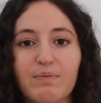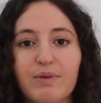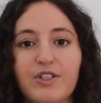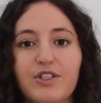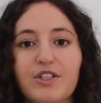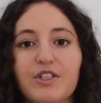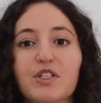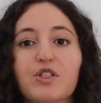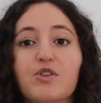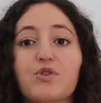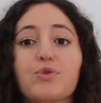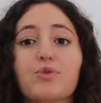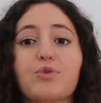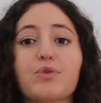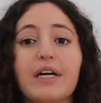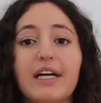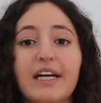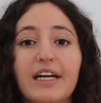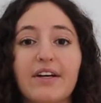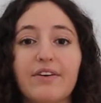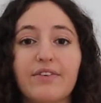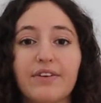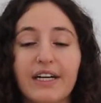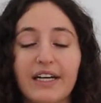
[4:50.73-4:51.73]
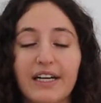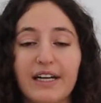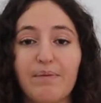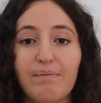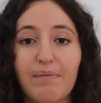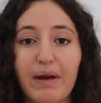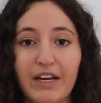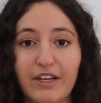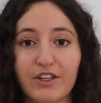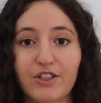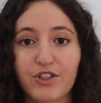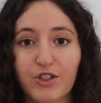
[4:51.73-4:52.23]
but just really
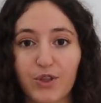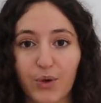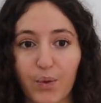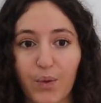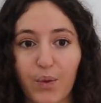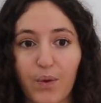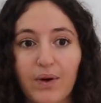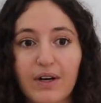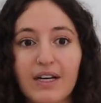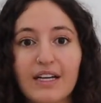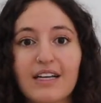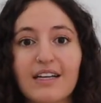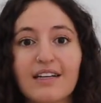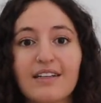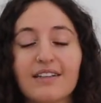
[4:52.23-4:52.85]
make sure